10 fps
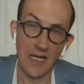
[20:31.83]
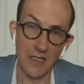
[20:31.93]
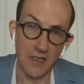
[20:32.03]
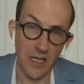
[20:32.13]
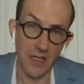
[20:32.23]

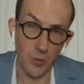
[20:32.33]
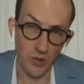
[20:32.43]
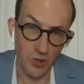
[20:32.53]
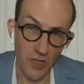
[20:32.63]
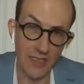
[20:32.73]
And
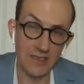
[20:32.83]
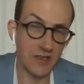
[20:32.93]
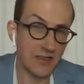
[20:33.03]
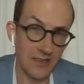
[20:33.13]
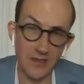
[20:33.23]
we're trying,
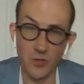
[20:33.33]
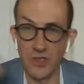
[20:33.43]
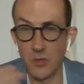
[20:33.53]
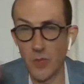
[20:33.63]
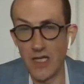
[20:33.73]
just as
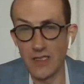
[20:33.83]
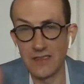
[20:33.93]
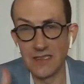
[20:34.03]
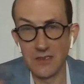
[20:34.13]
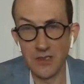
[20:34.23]
this, when you buy a
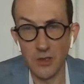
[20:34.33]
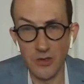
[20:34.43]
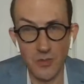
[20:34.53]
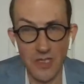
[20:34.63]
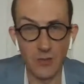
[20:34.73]
D&O,
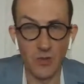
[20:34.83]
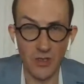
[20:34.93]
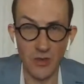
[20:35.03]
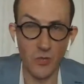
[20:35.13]
you may